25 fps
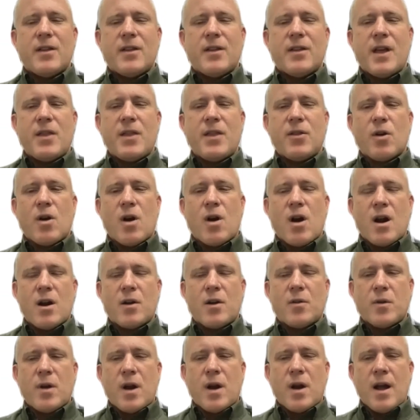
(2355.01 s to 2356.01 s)
than there
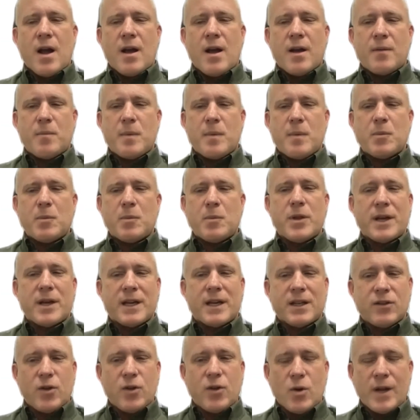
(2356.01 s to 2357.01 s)
are people that
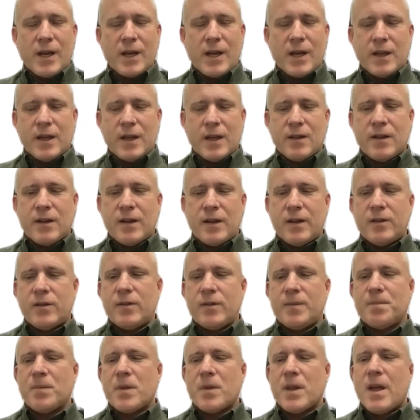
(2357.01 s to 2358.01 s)
can donate
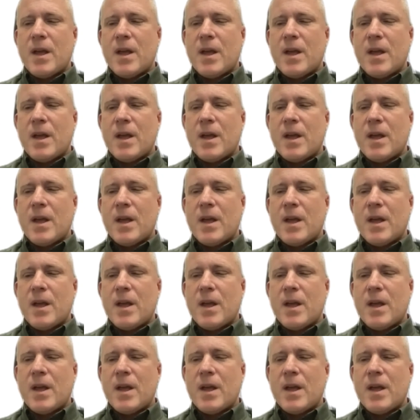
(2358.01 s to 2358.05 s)
kidneys.